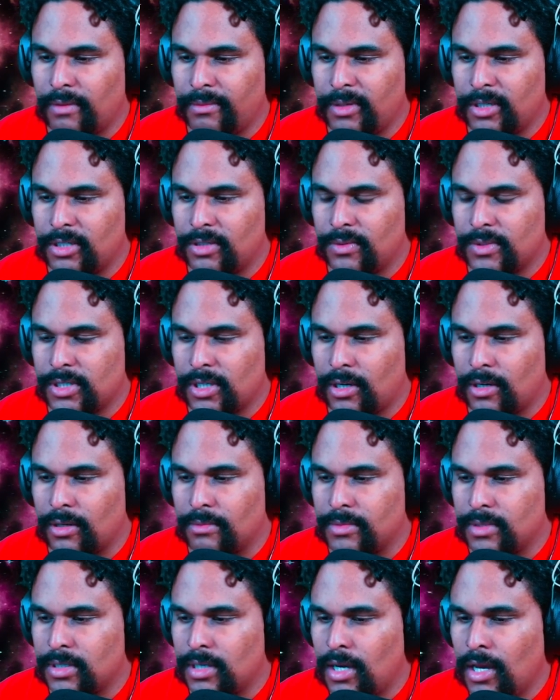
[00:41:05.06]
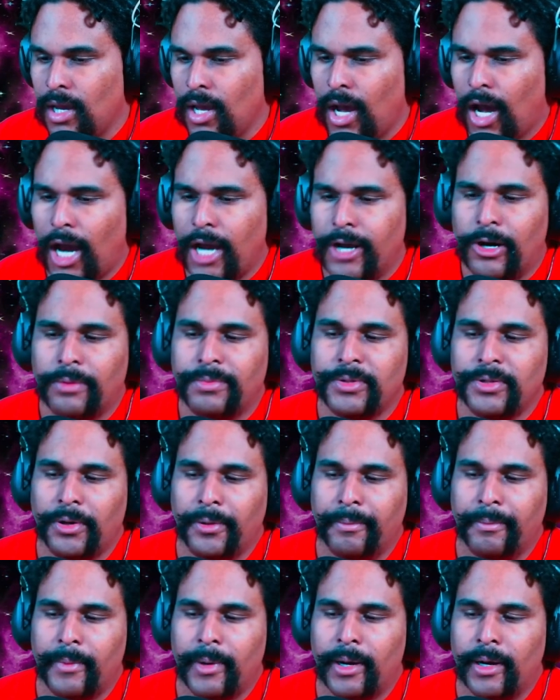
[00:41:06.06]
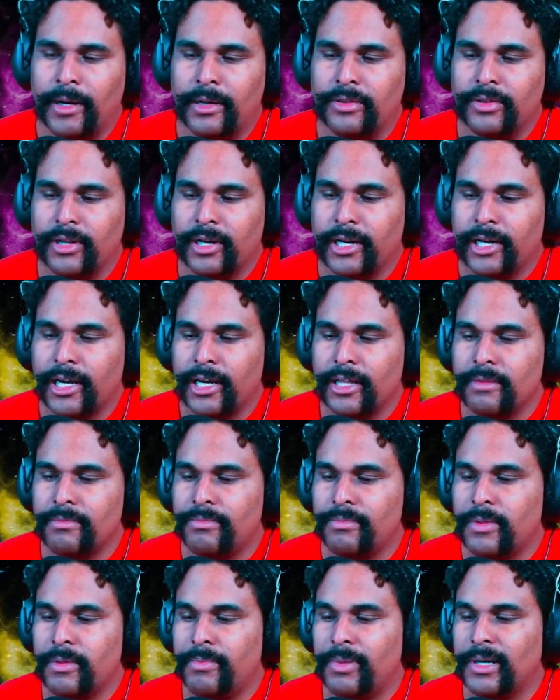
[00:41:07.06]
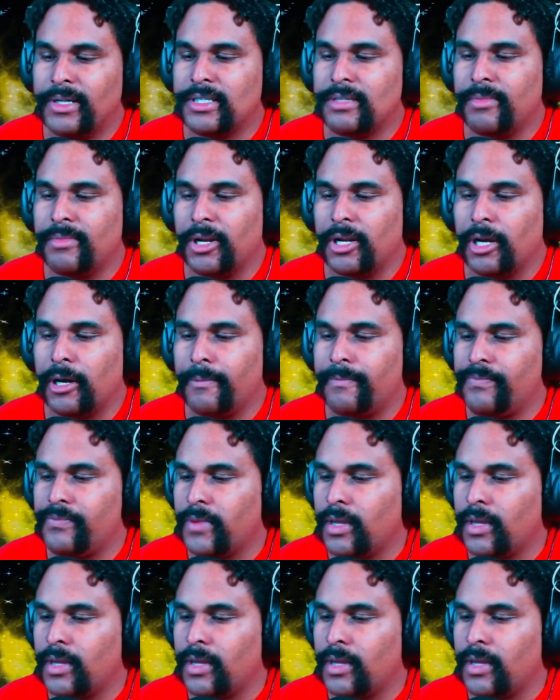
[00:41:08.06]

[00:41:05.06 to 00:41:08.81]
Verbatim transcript: me into his arms. I hope you don't mind that I had the beds made up.